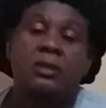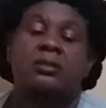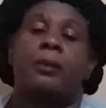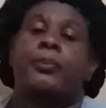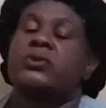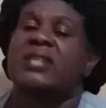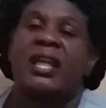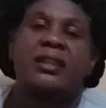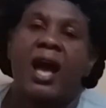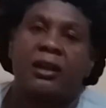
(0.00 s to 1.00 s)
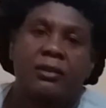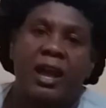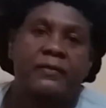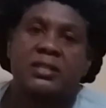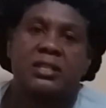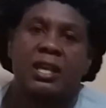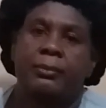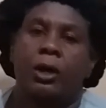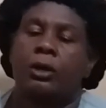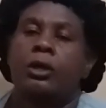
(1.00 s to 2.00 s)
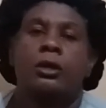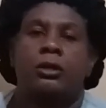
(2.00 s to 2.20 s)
So puss and dog now have the same luck.